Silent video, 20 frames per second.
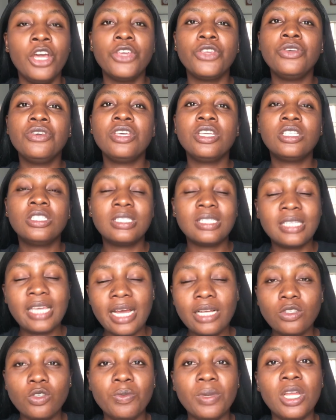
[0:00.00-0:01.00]
it
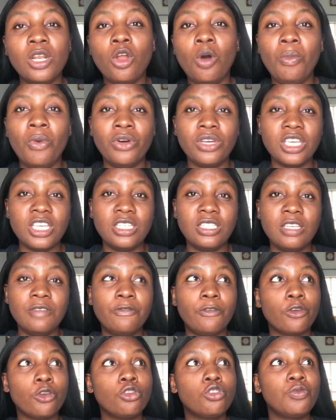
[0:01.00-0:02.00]
gets to be a lot more easy
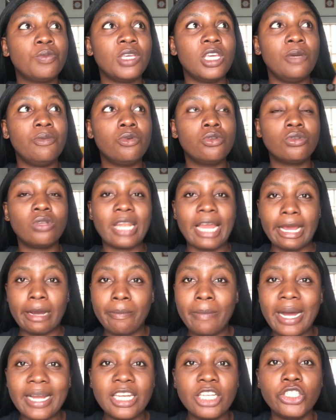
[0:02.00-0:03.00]
for you to be able to like
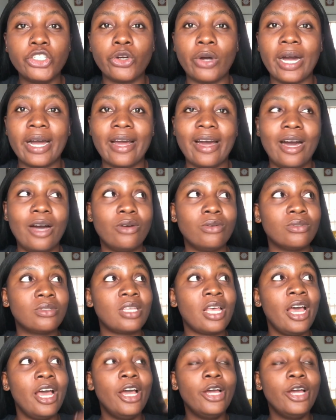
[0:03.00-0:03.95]
manage your account,